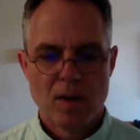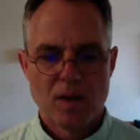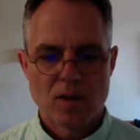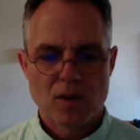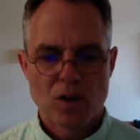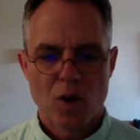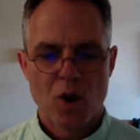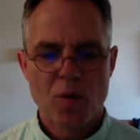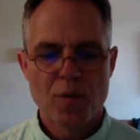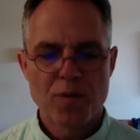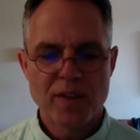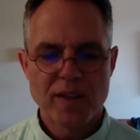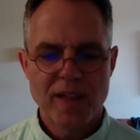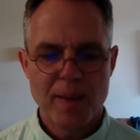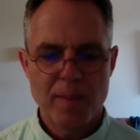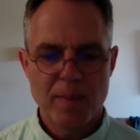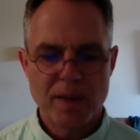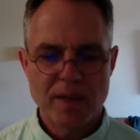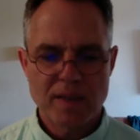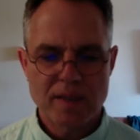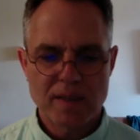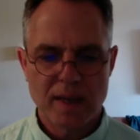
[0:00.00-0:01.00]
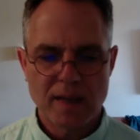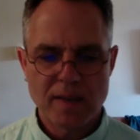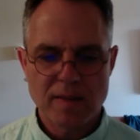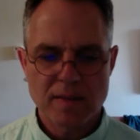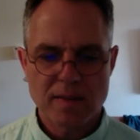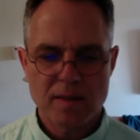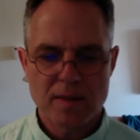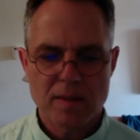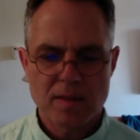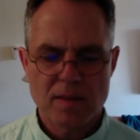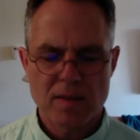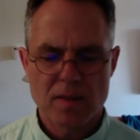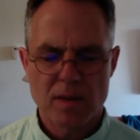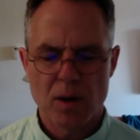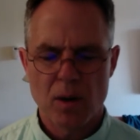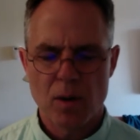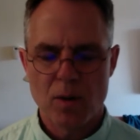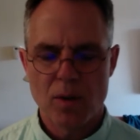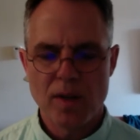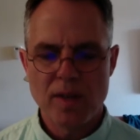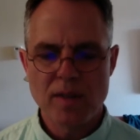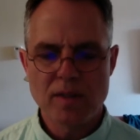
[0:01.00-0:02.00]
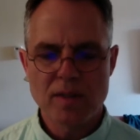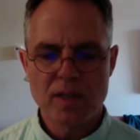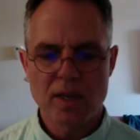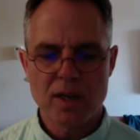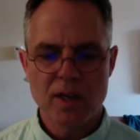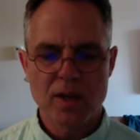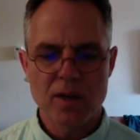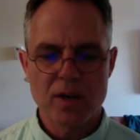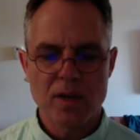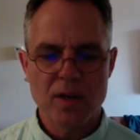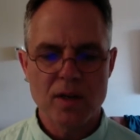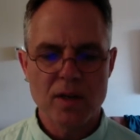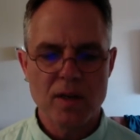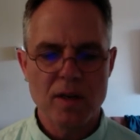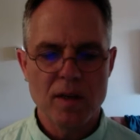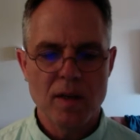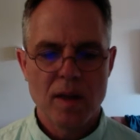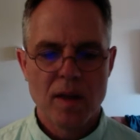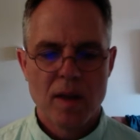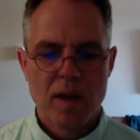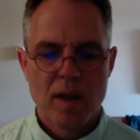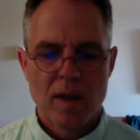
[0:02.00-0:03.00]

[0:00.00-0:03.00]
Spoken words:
So hopefully that makes sense. So insecurity,